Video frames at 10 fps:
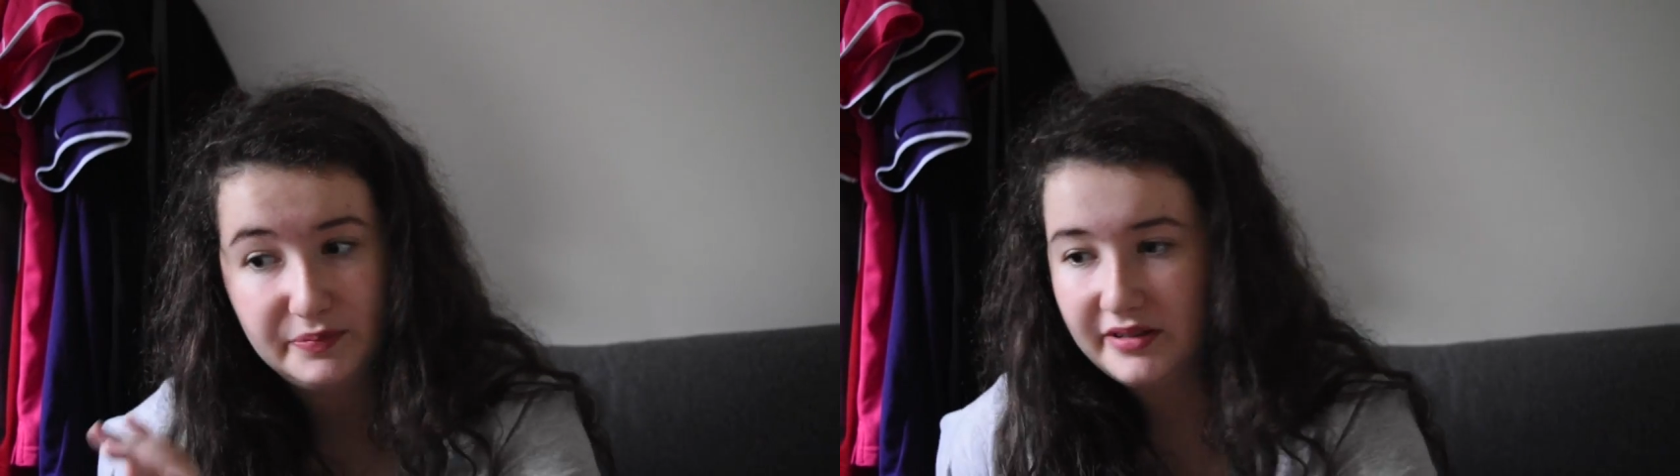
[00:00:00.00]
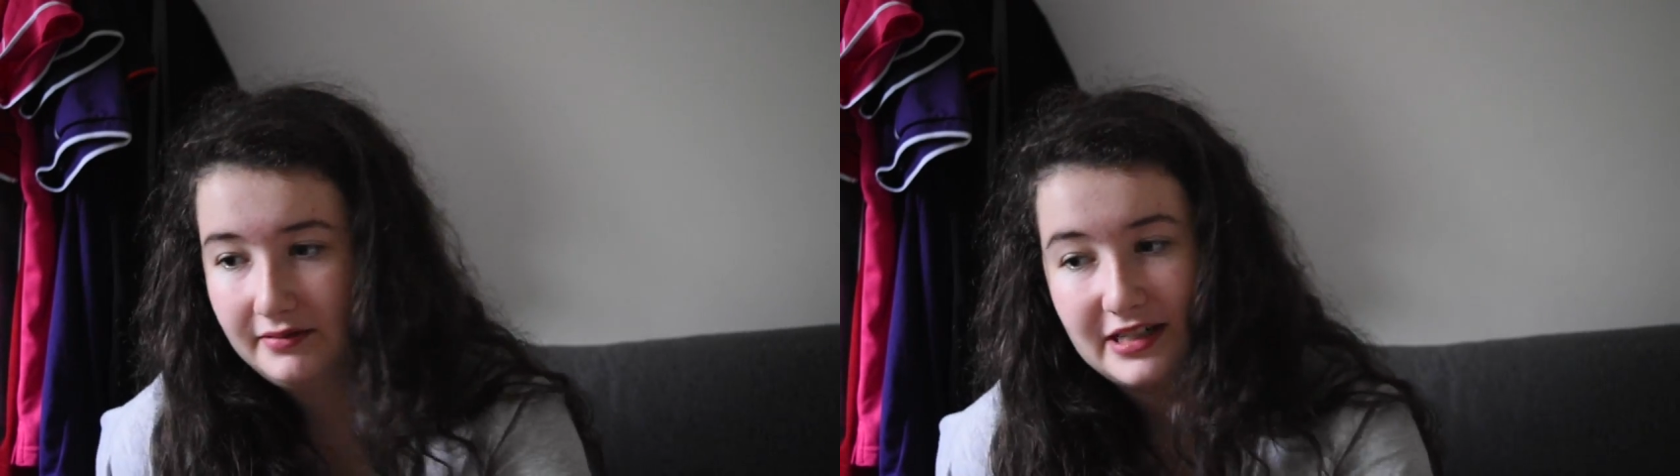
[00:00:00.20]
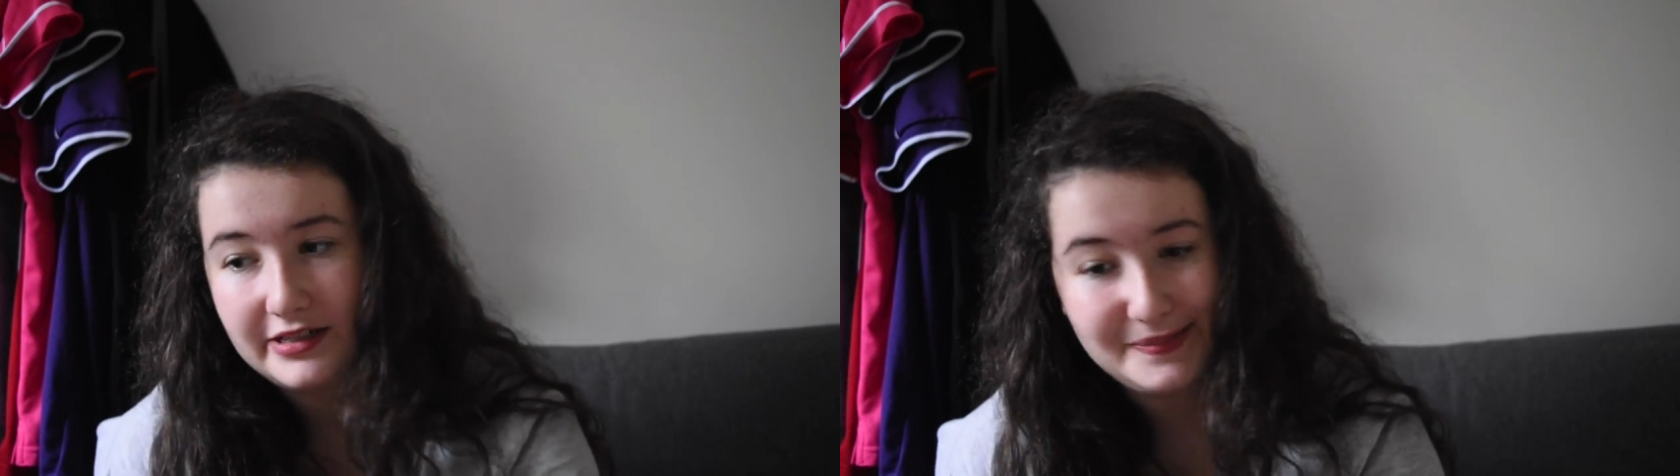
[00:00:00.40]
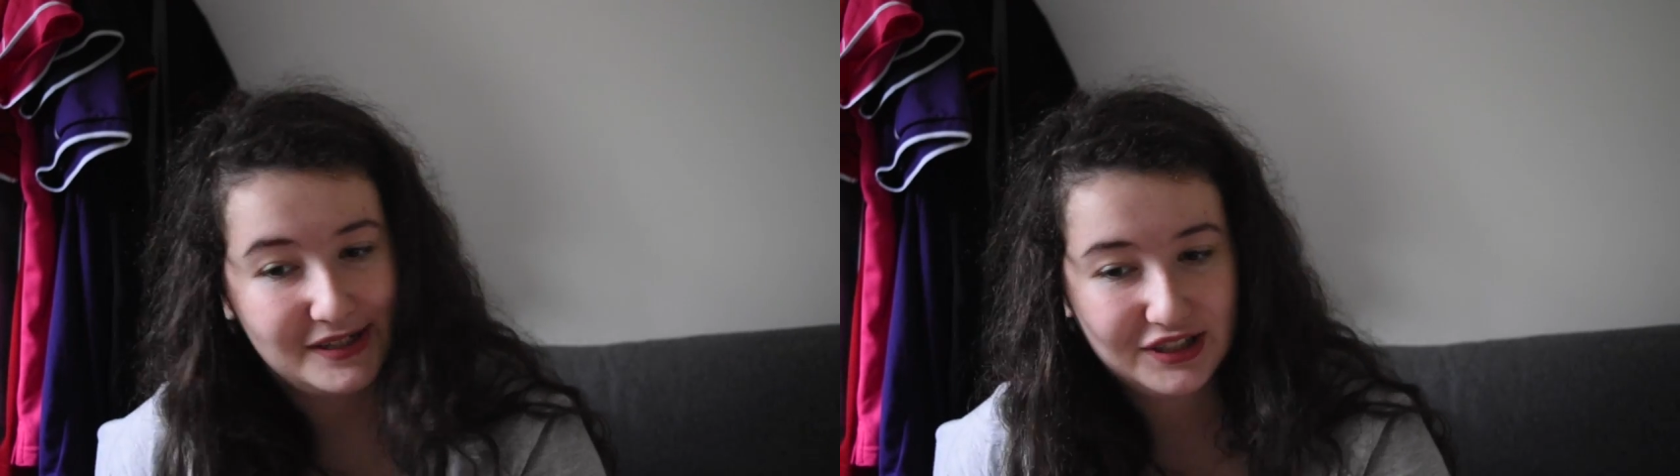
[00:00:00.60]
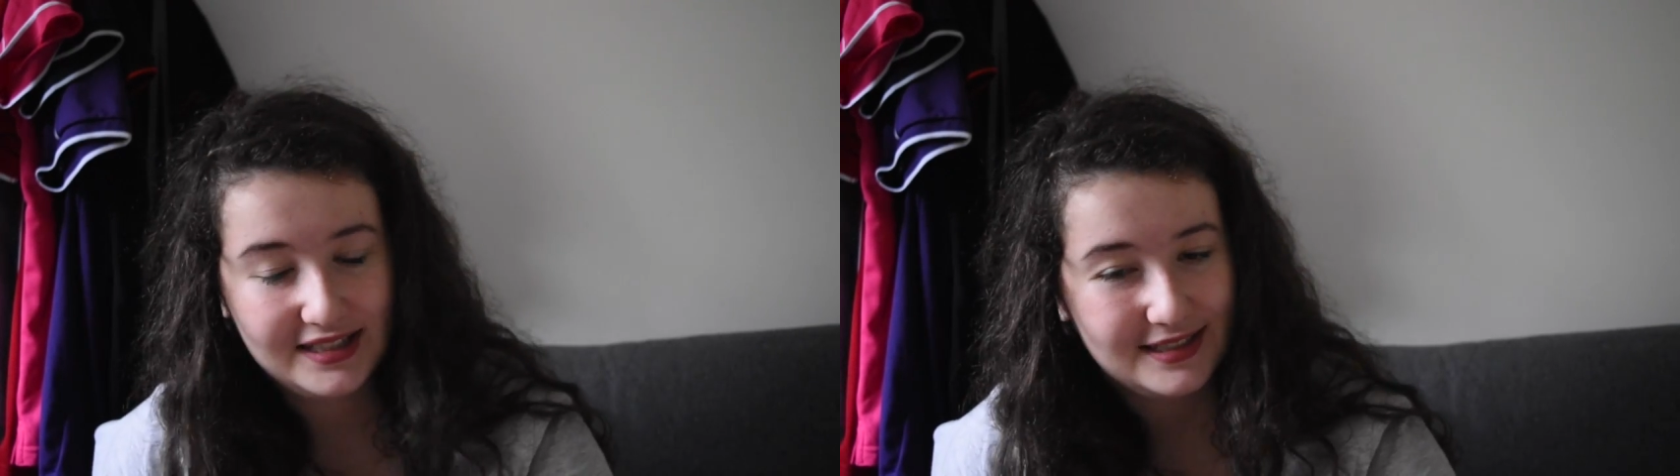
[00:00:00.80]
but like
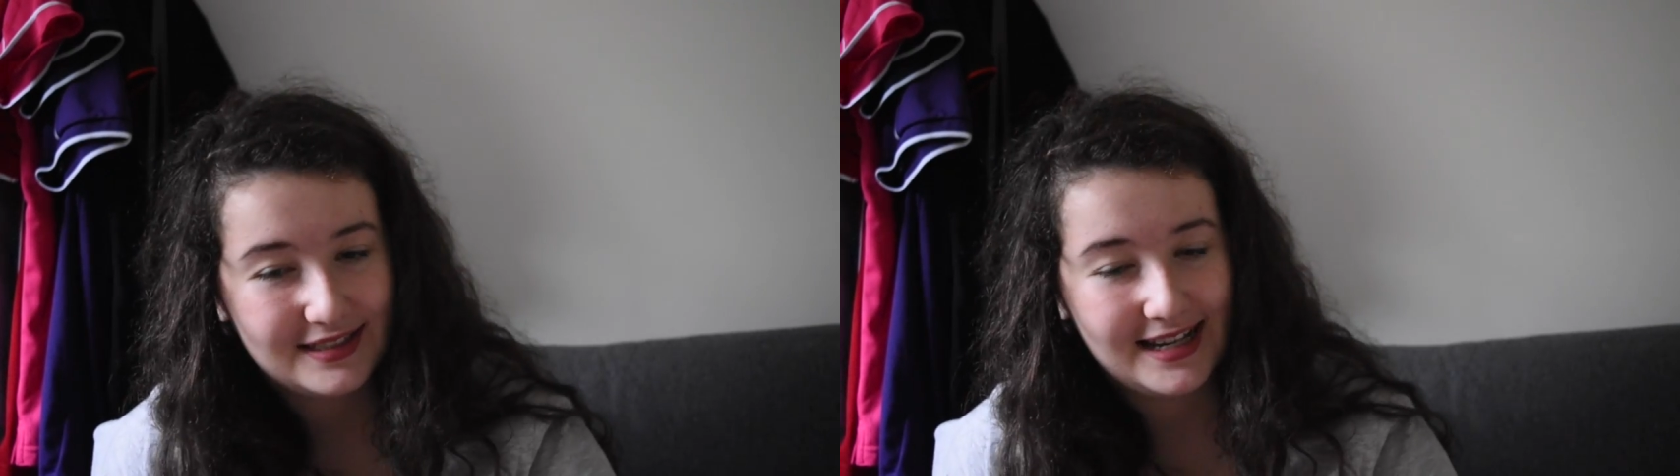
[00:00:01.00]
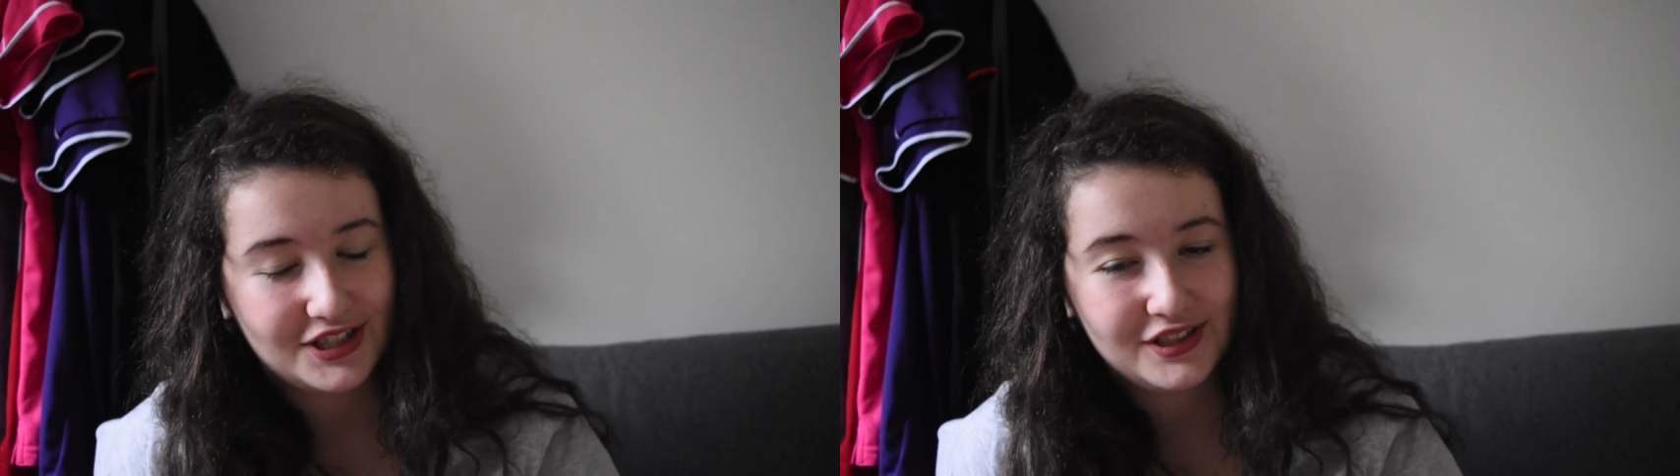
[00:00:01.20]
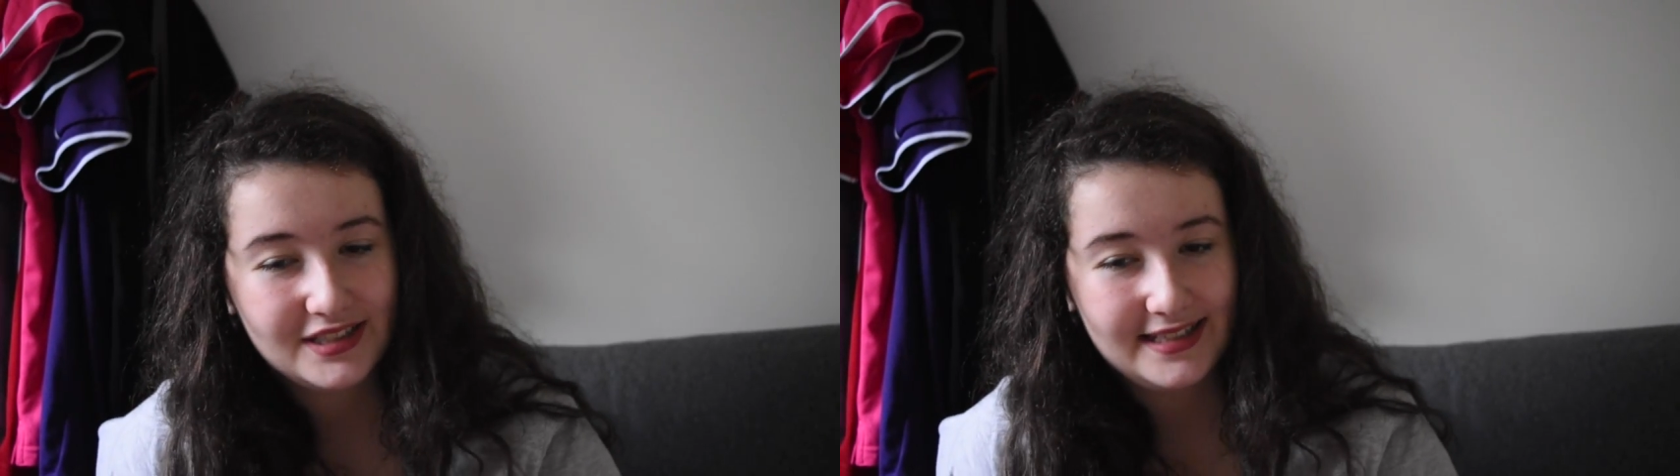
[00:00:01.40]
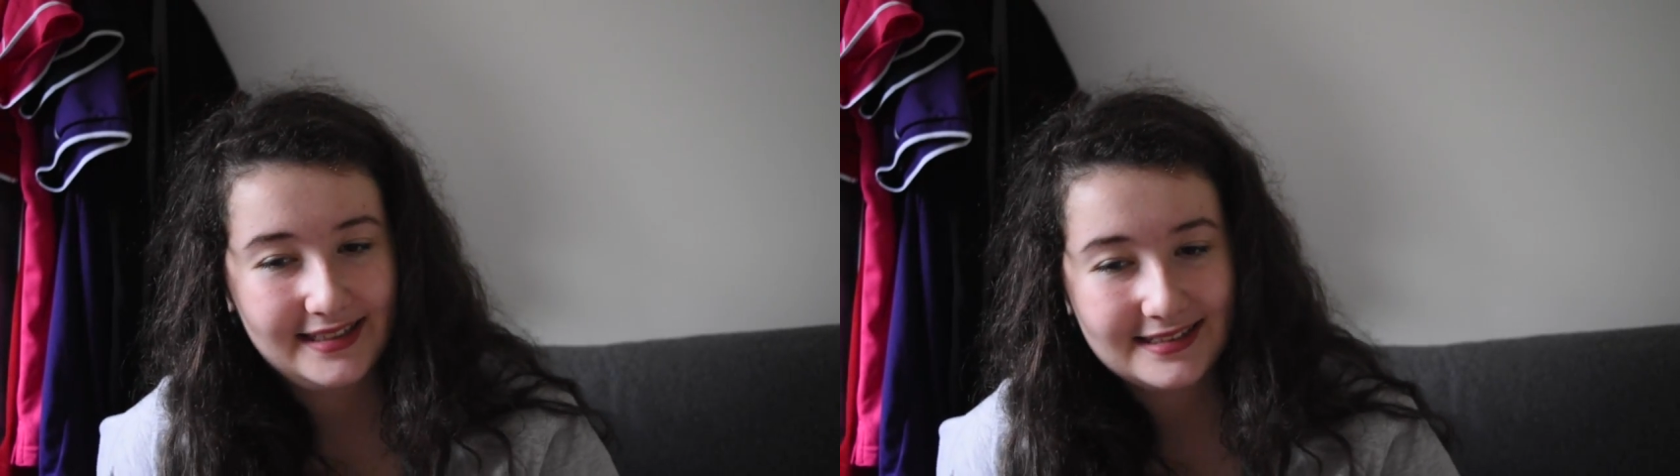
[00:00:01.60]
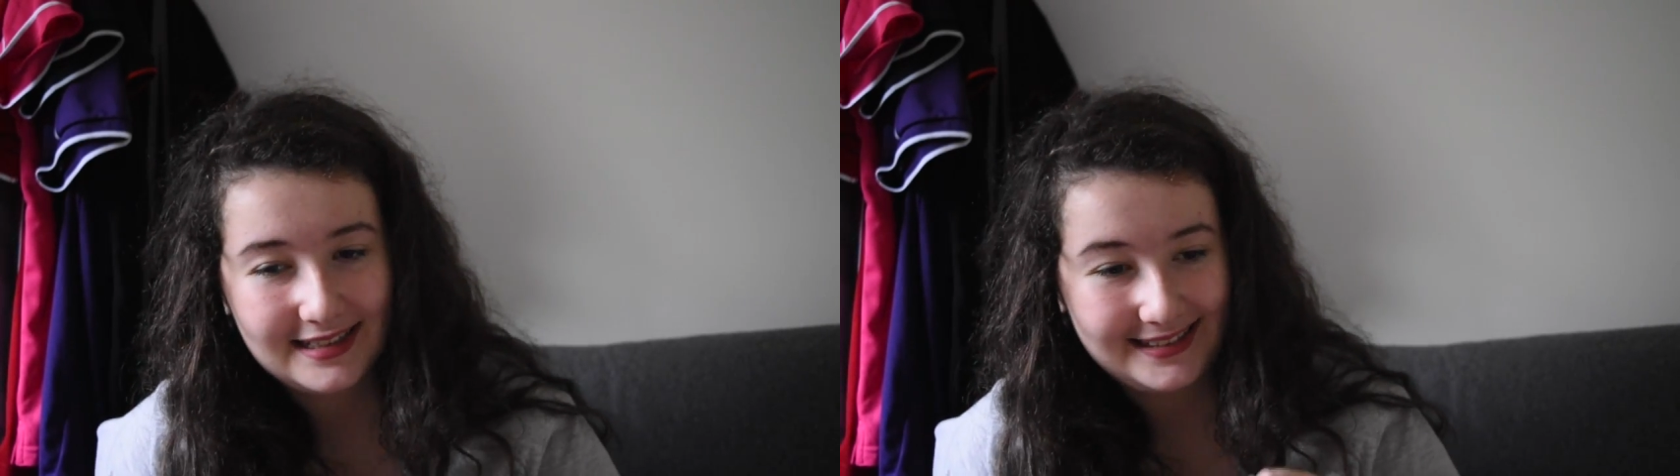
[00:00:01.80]
especially these action scenes,